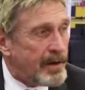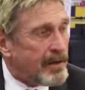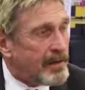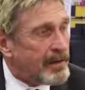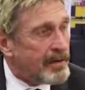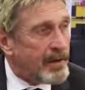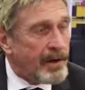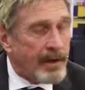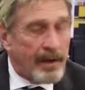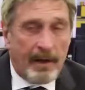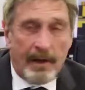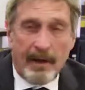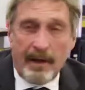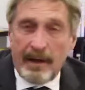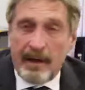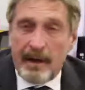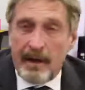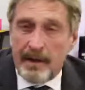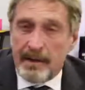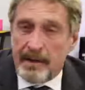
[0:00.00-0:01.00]
know
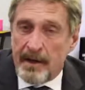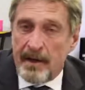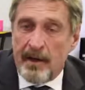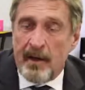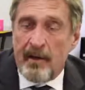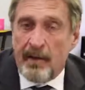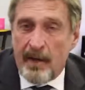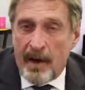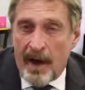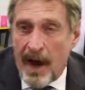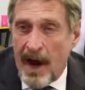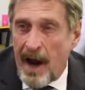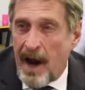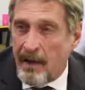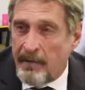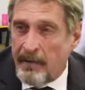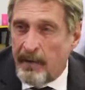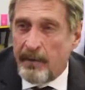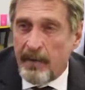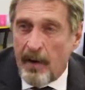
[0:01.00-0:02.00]
is that over
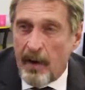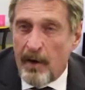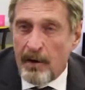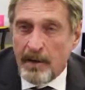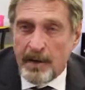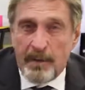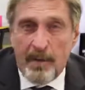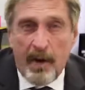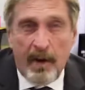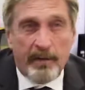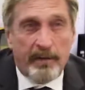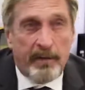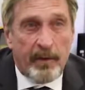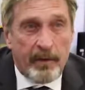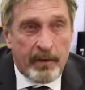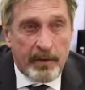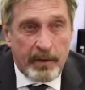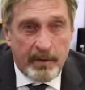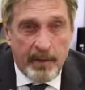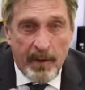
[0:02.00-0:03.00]
half of all
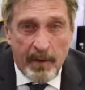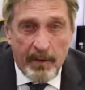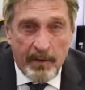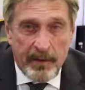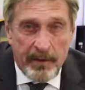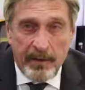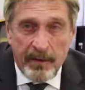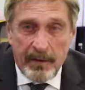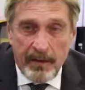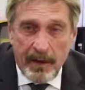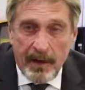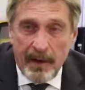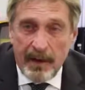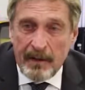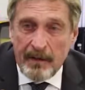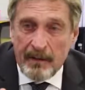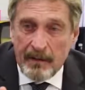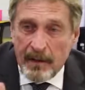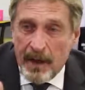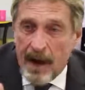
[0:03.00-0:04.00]
smartphones, both
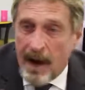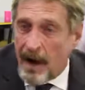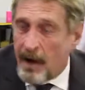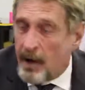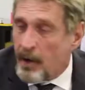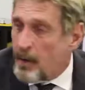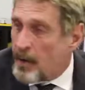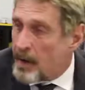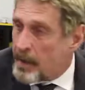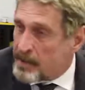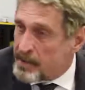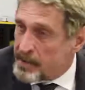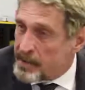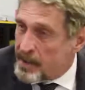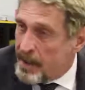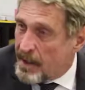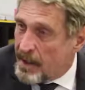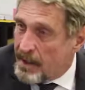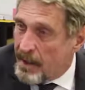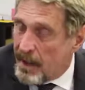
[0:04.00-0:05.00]

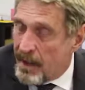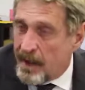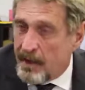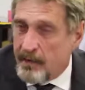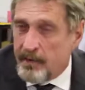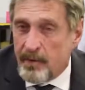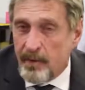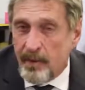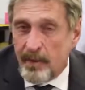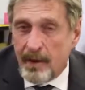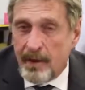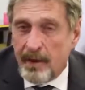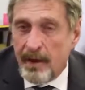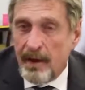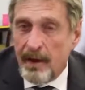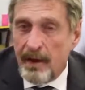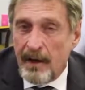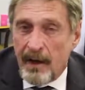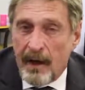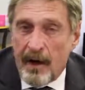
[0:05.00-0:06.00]
iOS and Android,
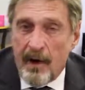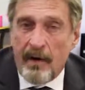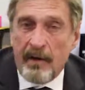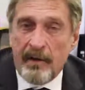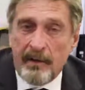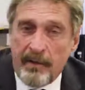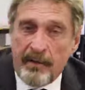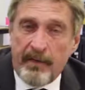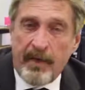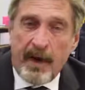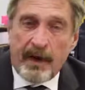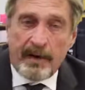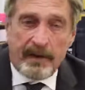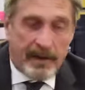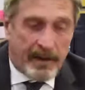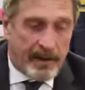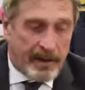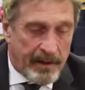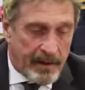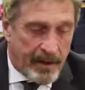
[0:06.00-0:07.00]
are
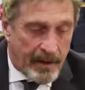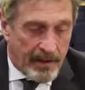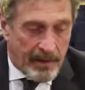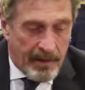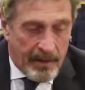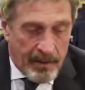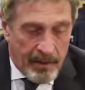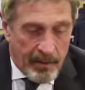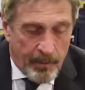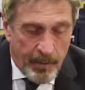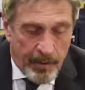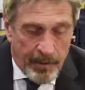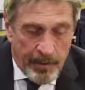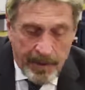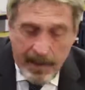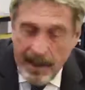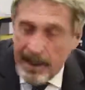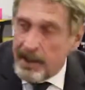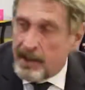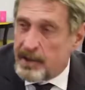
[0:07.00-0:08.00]
infected
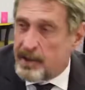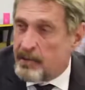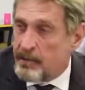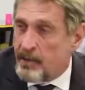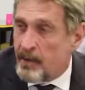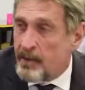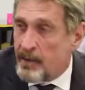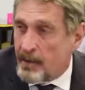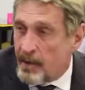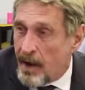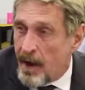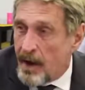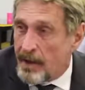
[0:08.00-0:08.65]
with keystroke